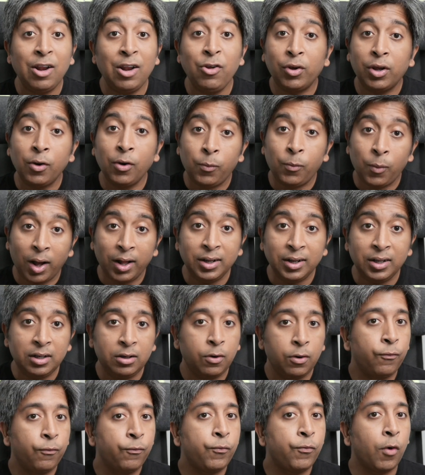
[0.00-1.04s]
can run it
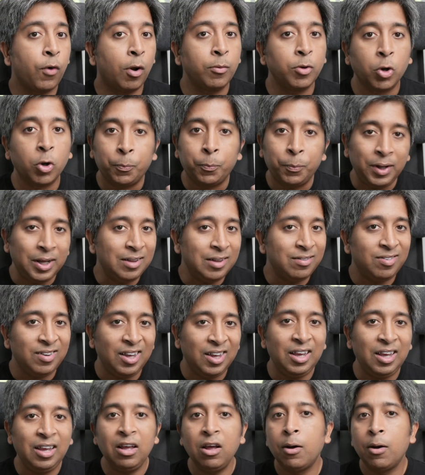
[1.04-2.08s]
from your
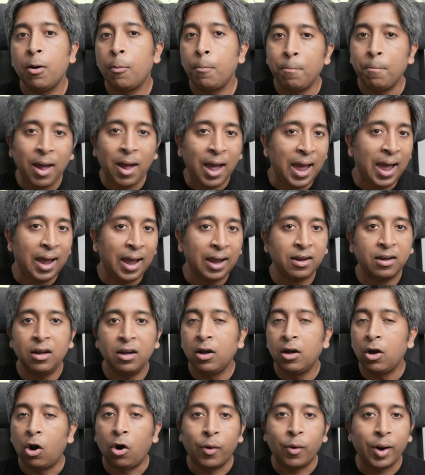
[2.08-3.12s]
PC, Mac,
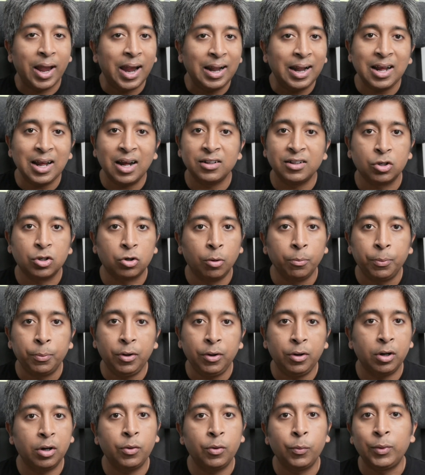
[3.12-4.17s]
or any other
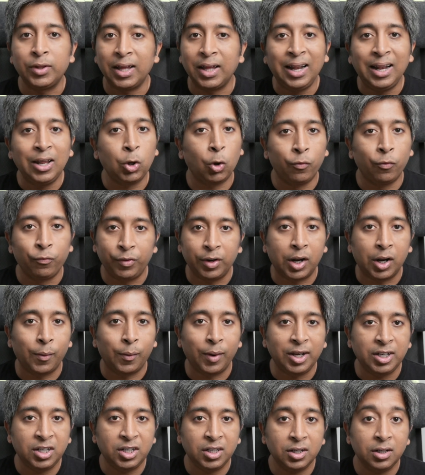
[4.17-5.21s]
computer with any
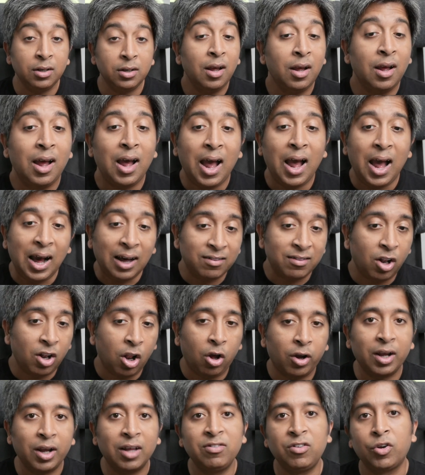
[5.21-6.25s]
configuration as
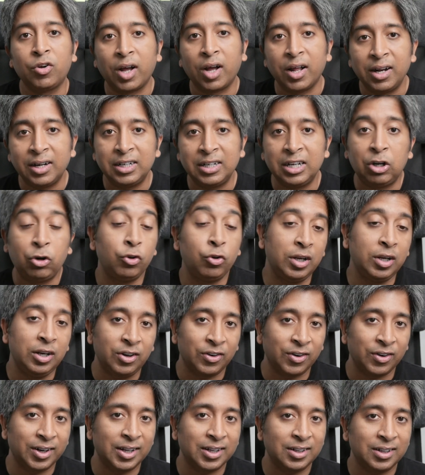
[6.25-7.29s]
long as you're connected to the
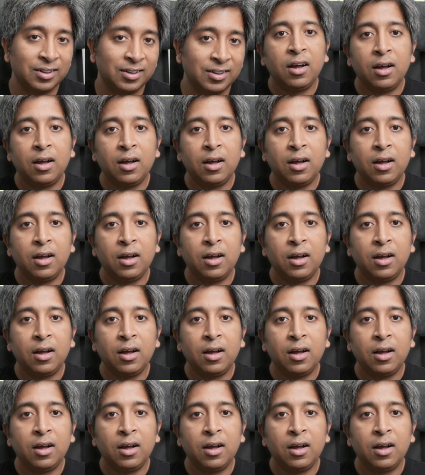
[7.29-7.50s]
internet.